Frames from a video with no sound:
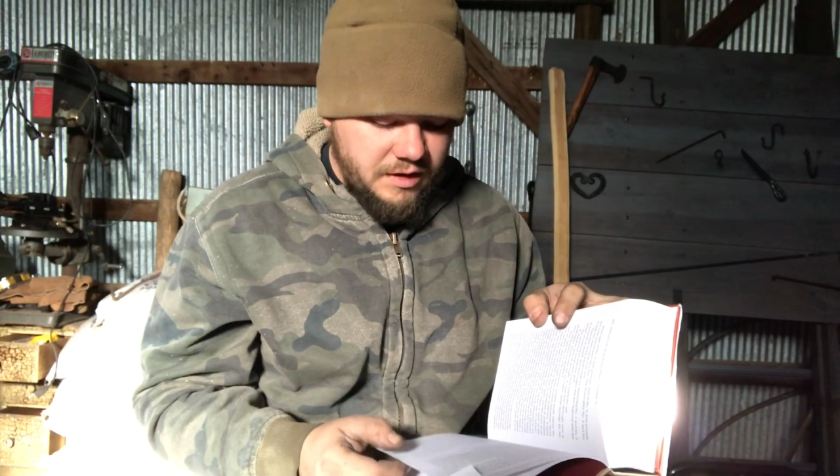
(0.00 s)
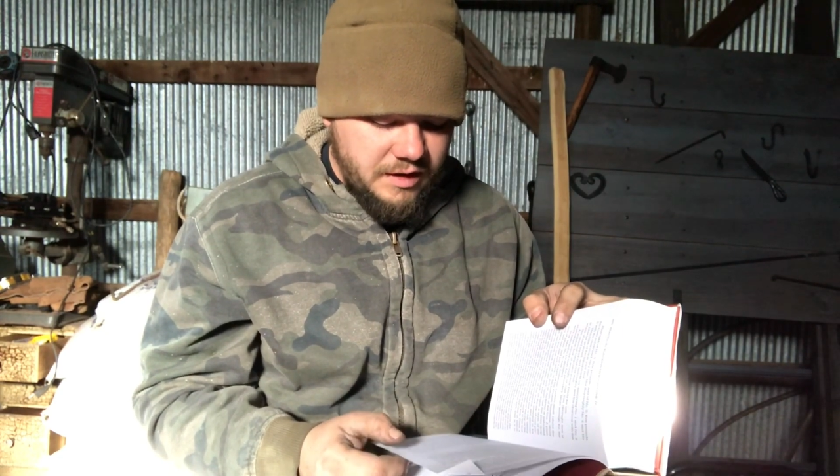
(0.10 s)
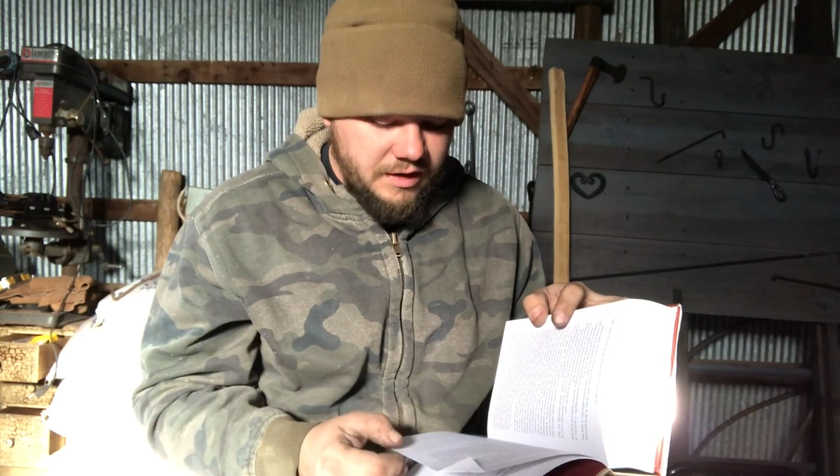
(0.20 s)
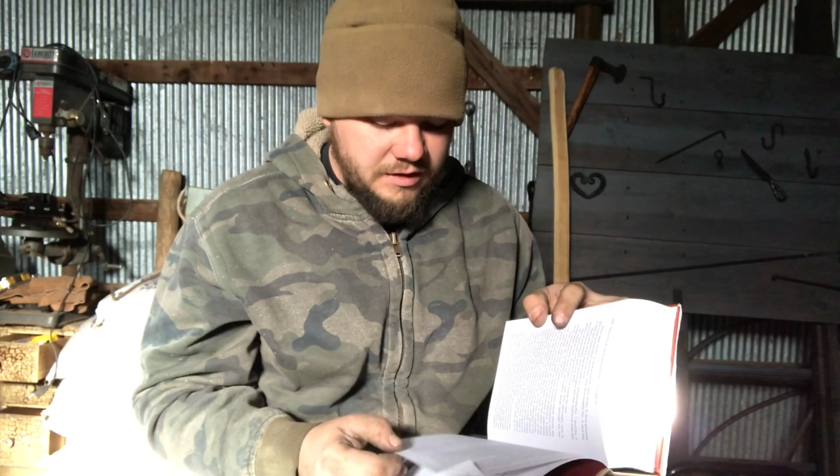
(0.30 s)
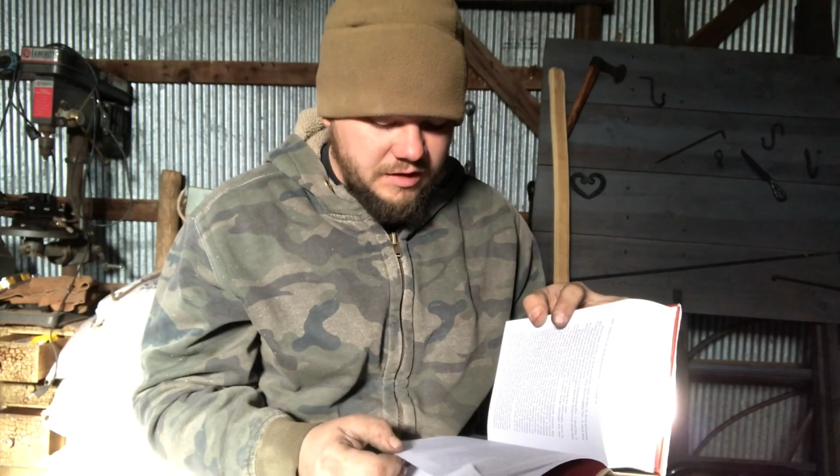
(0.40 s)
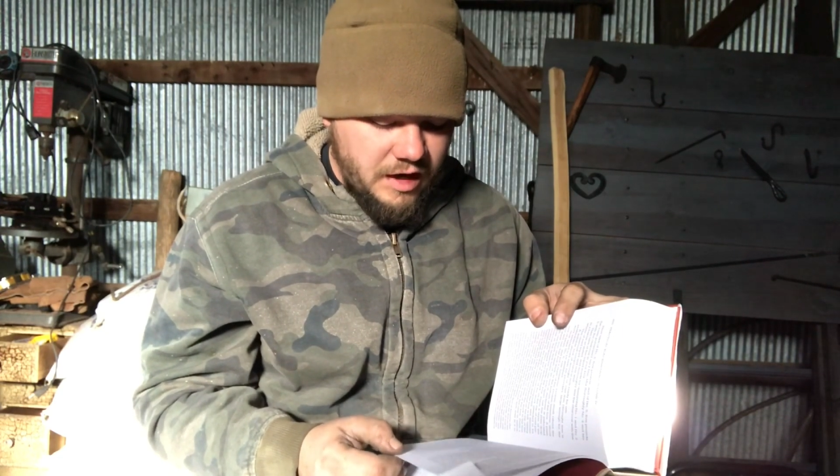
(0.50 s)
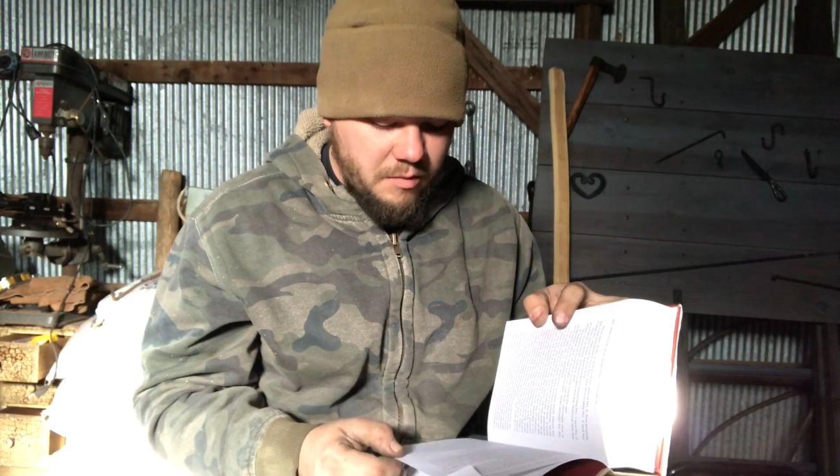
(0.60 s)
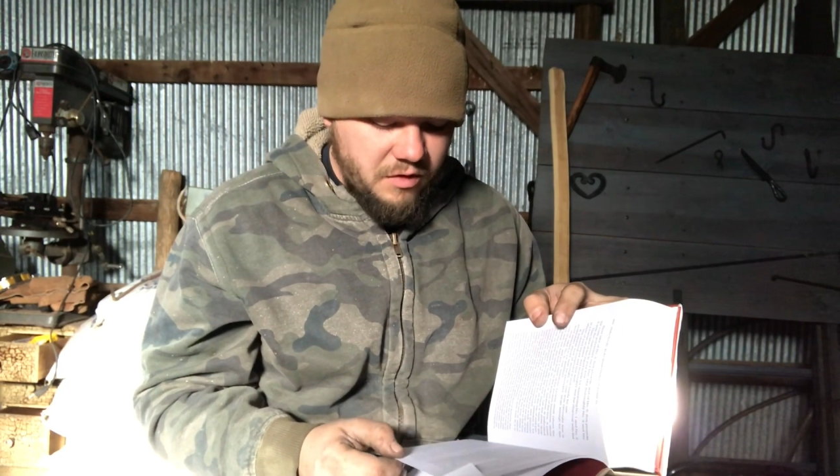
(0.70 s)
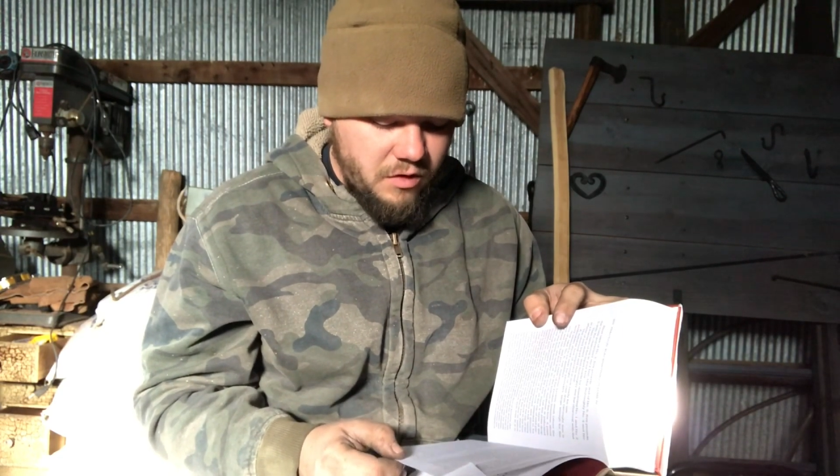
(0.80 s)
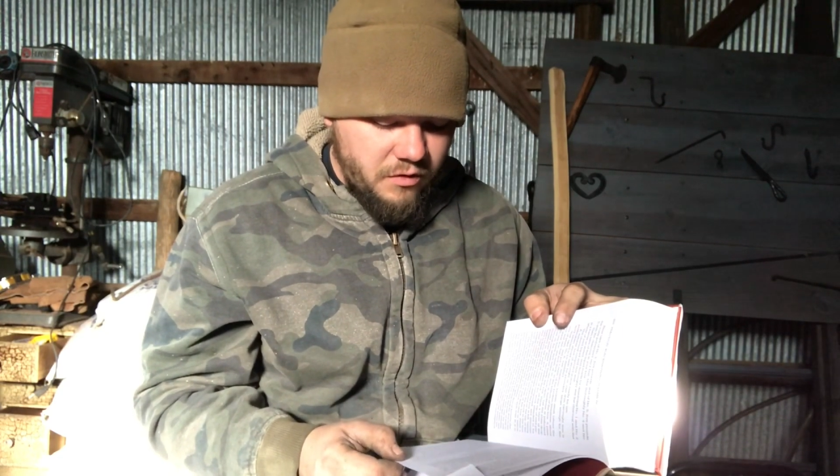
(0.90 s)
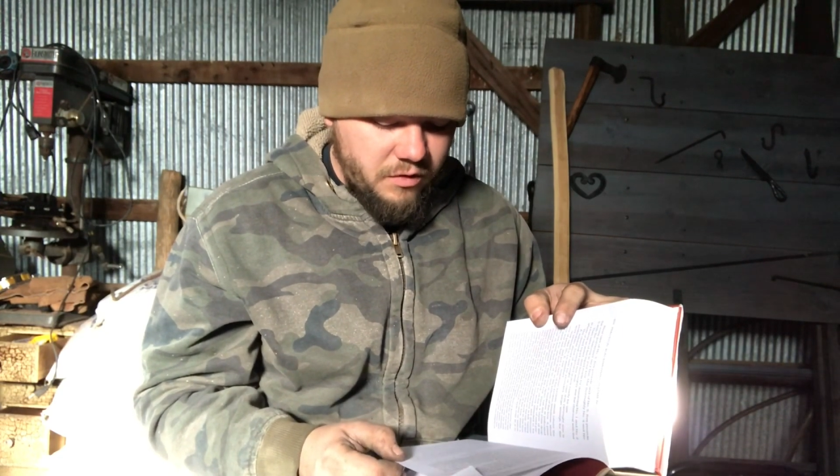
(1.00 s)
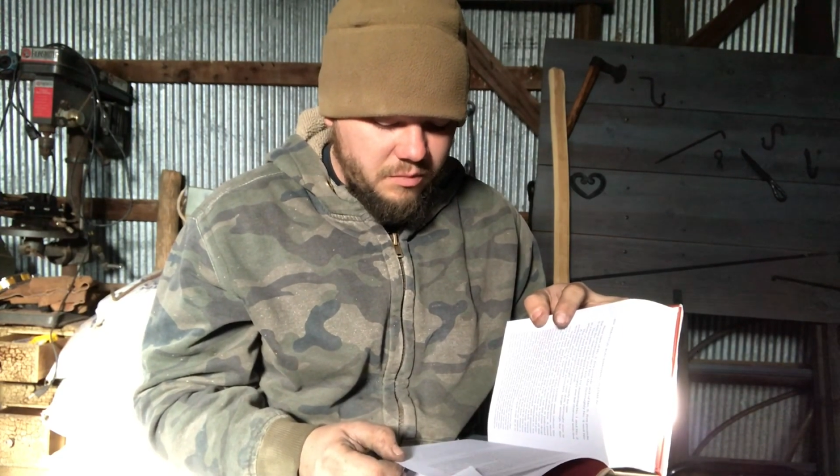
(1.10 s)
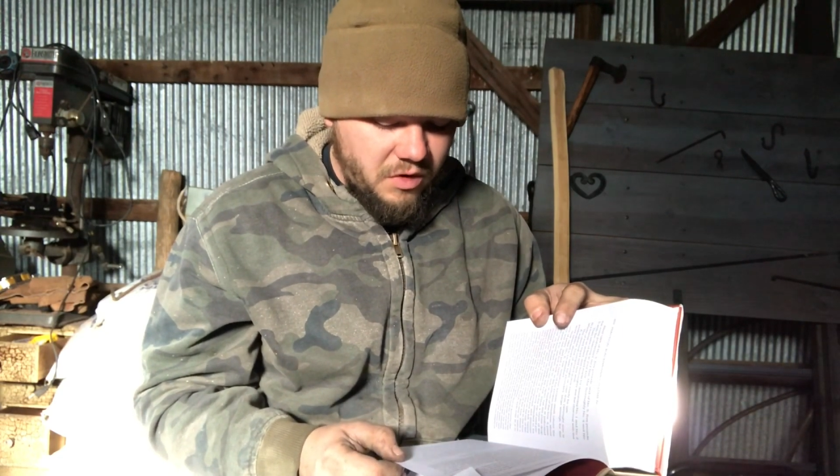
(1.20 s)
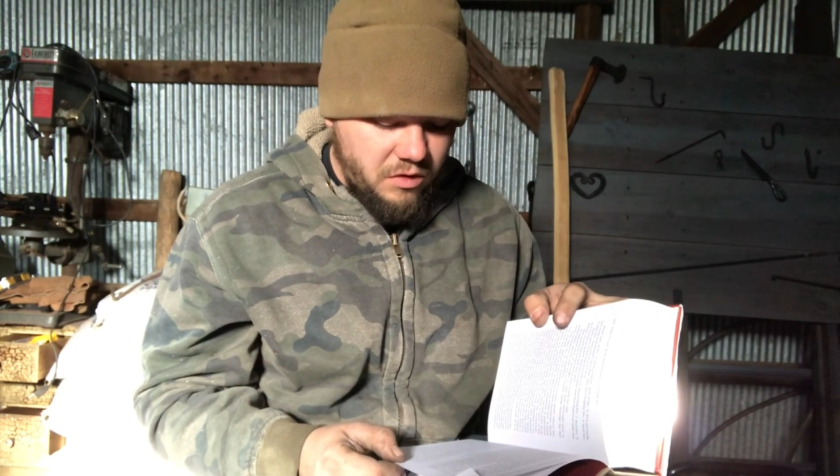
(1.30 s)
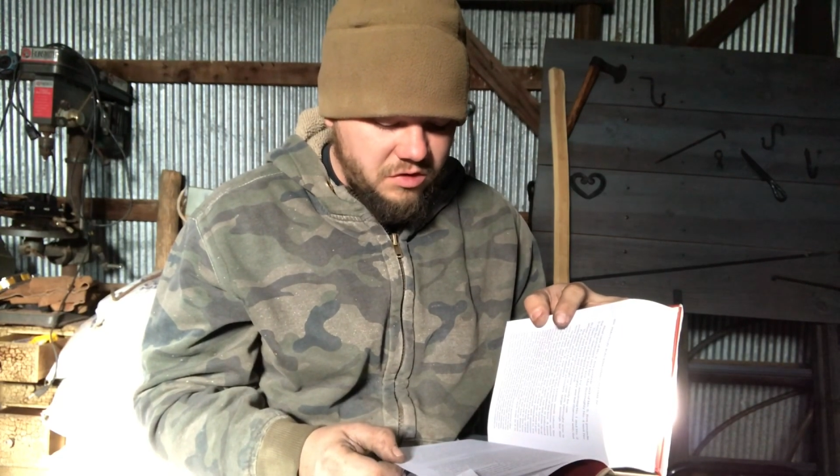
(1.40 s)
it is hammered over and
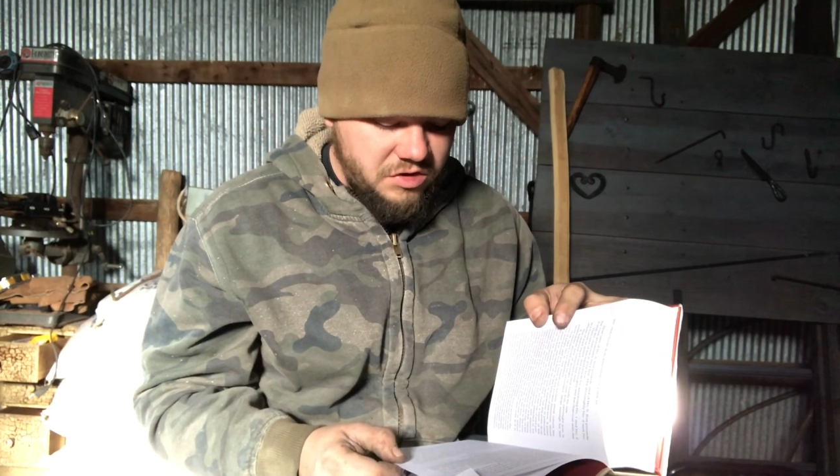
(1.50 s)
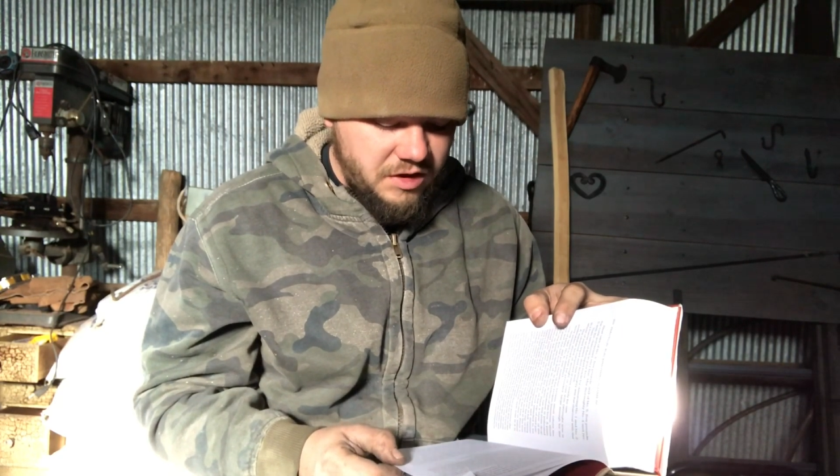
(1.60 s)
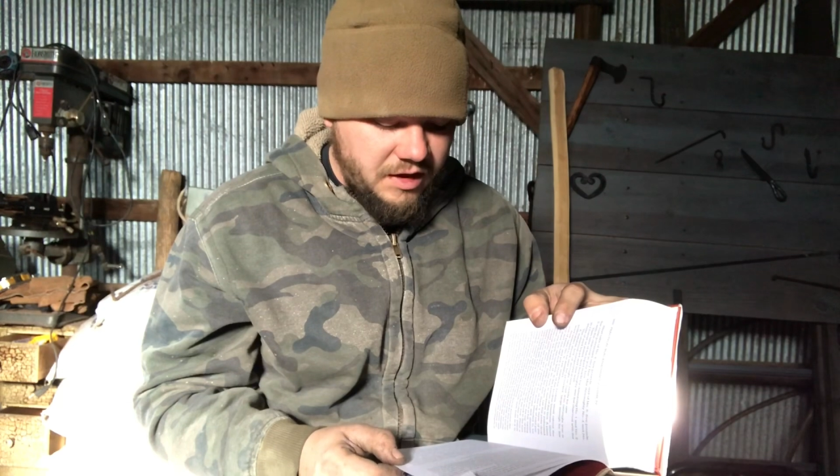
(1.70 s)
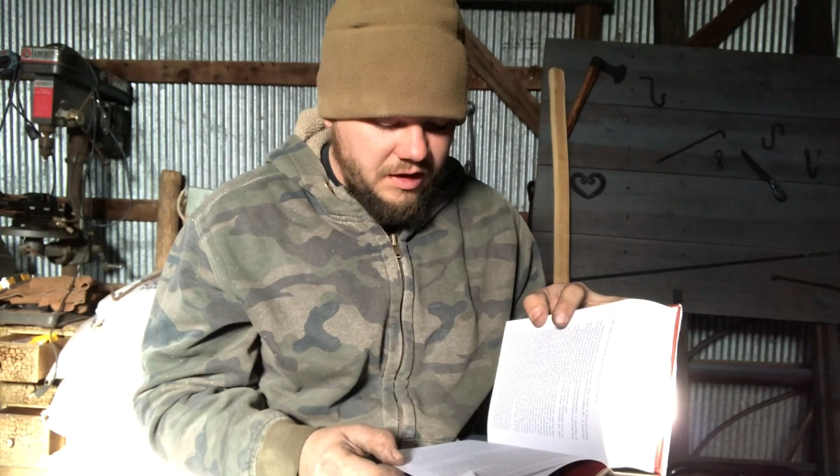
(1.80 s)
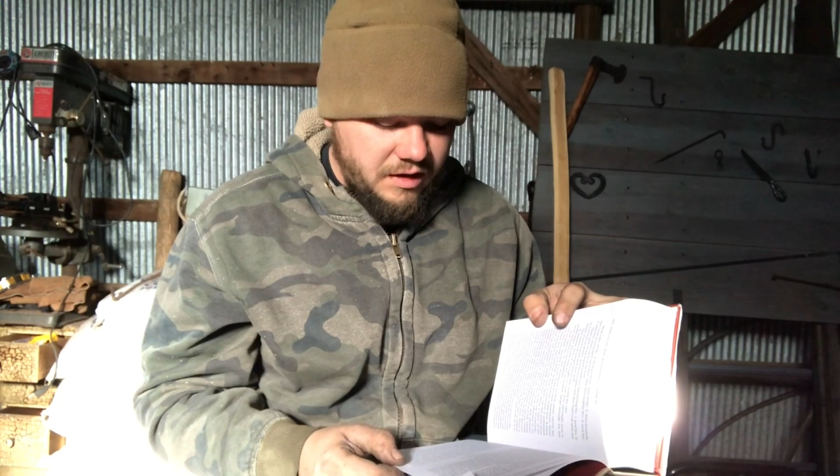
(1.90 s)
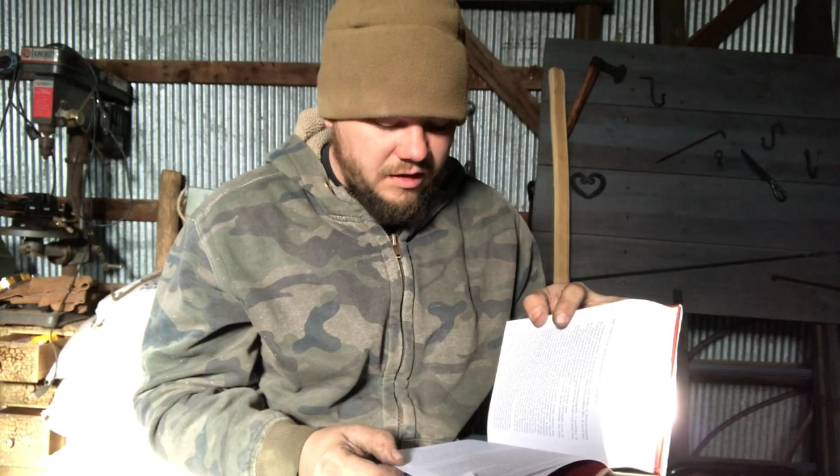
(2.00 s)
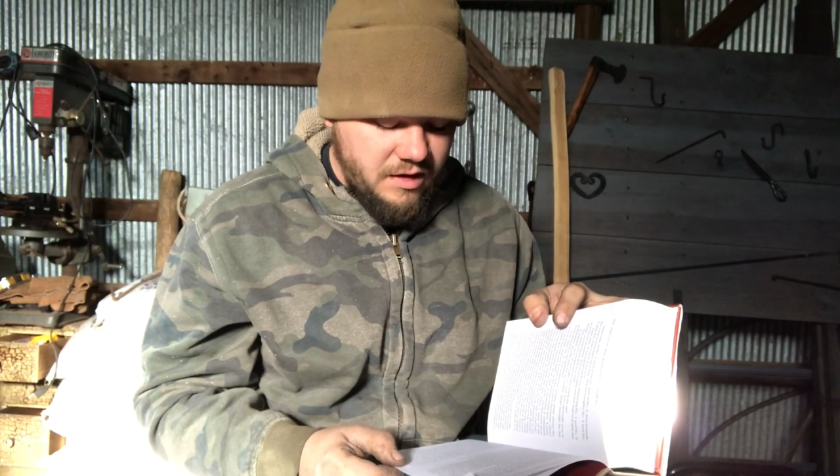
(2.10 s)
polished again.